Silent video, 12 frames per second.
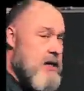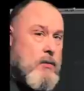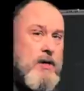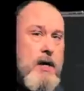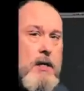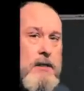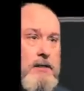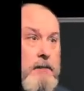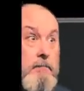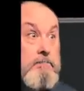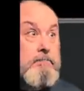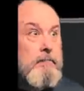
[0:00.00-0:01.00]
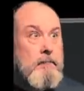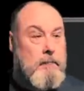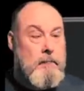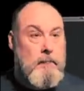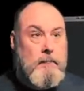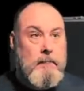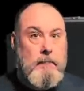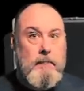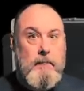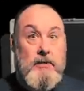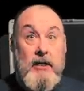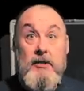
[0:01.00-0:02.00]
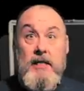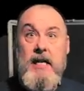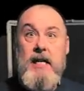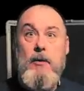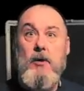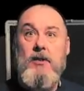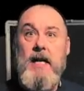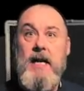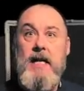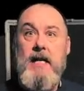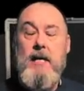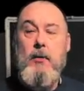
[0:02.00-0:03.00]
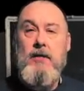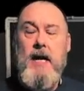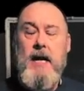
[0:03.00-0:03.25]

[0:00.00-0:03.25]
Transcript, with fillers: equinox, there's equal day and equal